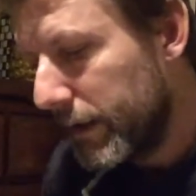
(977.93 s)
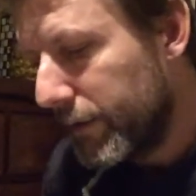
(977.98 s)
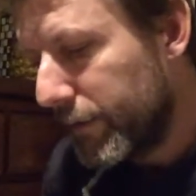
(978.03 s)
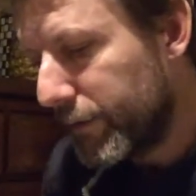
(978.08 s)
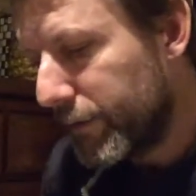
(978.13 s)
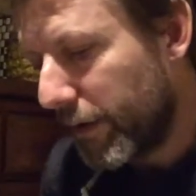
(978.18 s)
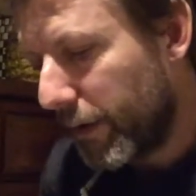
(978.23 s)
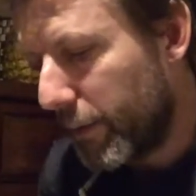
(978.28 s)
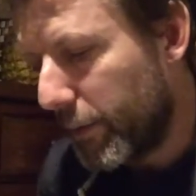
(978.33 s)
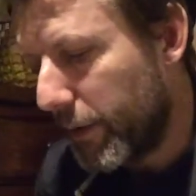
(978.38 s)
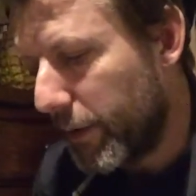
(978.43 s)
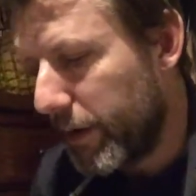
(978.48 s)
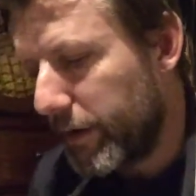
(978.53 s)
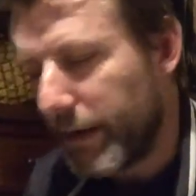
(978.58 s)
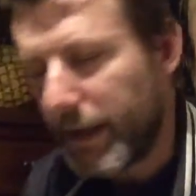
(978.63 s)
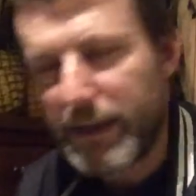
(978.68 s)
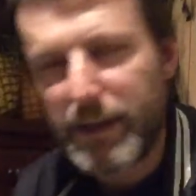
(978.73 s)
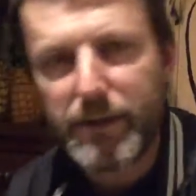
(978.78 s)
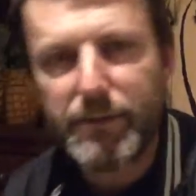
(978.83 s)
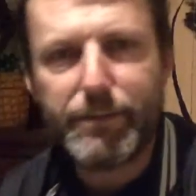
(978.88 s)
So
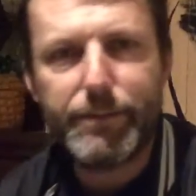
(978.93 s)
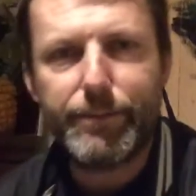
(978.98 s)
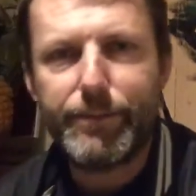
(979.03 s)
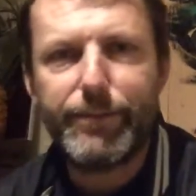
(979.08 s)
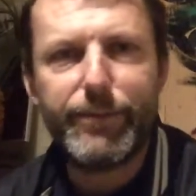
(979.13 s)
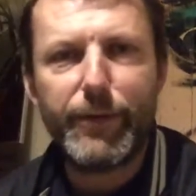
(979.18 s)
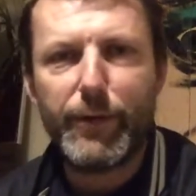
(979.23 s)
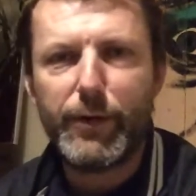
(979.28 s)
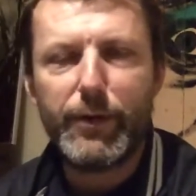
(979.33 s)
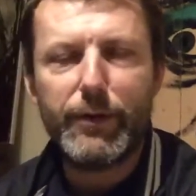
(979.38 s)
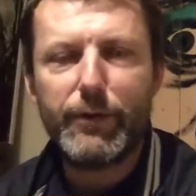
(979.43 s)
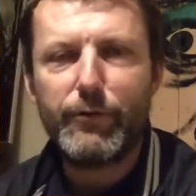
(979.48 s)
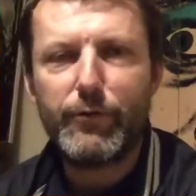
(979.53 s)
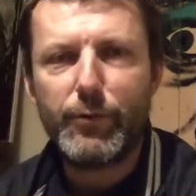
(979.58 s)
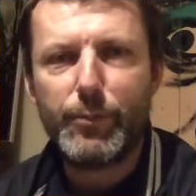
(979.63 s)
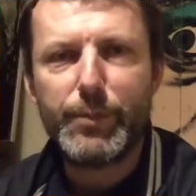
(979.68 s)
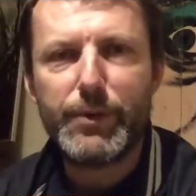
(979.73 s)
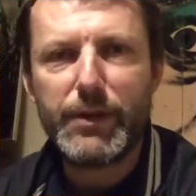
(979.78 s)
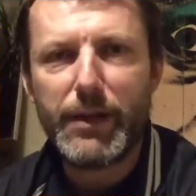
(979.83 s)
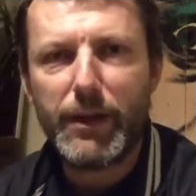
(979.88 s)
that's fucking
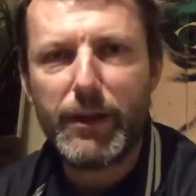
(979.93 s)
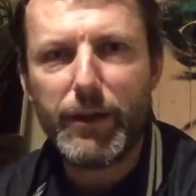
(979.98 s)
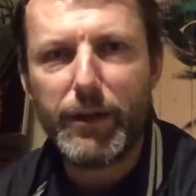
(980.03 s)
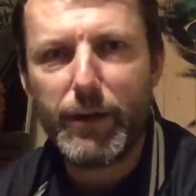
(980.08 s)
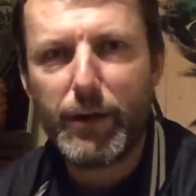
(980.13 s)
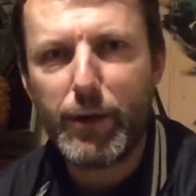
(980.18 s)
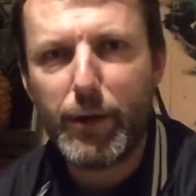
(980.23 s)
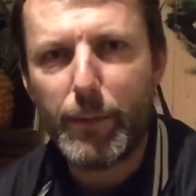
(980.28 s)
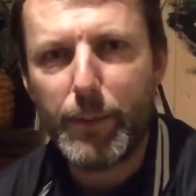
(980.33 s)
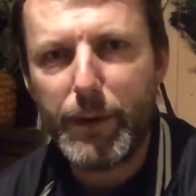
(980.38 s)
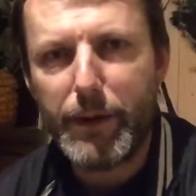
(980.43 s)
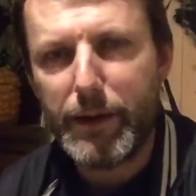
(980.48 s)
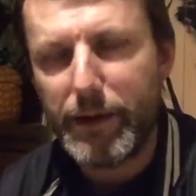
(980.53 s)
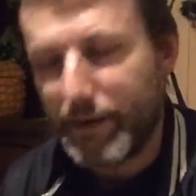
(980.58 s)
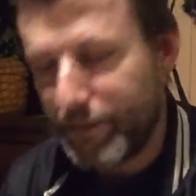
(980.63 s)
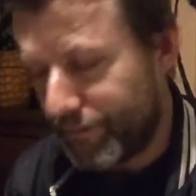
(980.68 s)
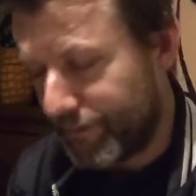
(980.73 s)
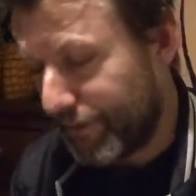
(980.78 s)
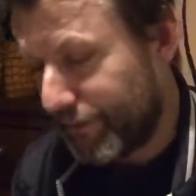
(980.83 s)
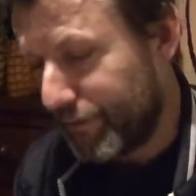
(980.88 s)
100% going to come, isn't
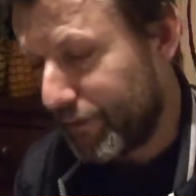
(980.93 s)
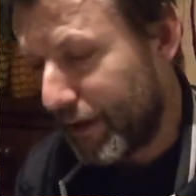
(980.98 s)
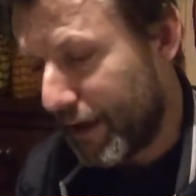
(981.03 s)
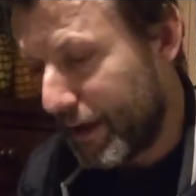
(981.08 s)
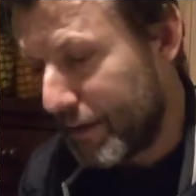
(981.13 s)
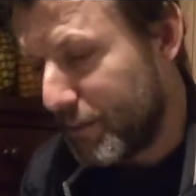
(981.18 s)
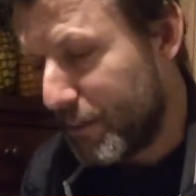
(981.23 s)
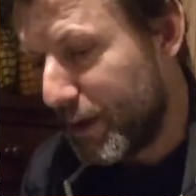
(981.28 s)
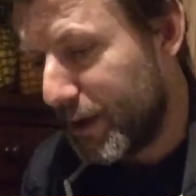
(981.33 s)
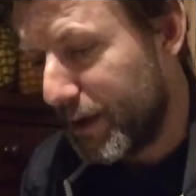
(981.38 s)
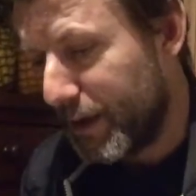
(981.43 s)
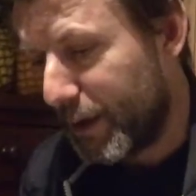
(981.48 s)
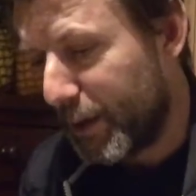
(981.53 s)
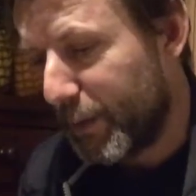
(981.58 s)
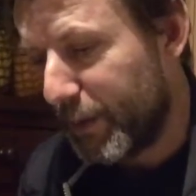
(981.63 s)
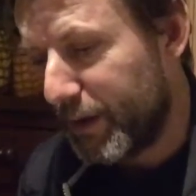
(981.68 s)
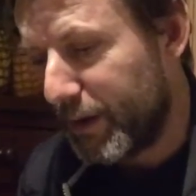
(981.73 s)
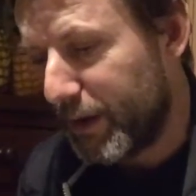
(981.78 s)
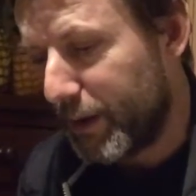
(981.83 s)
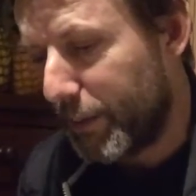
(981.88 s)
it? 58 million
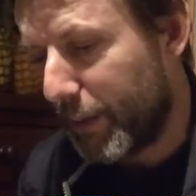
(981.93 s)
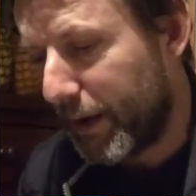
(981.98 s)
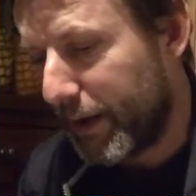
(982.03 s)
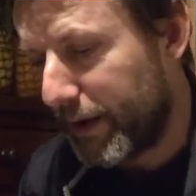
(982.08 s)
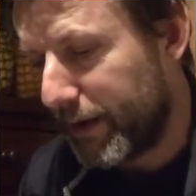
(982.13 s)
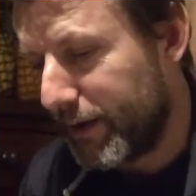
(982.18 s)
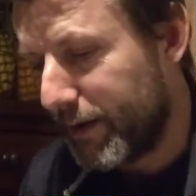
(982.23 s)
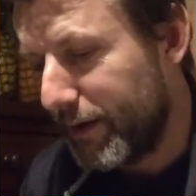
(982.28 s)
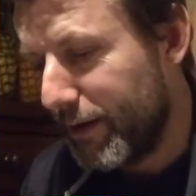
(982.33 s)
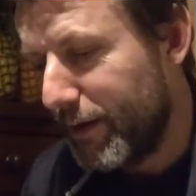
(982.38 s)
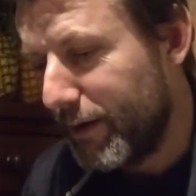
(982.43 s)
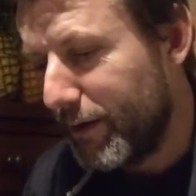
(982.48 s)
quid in the bank.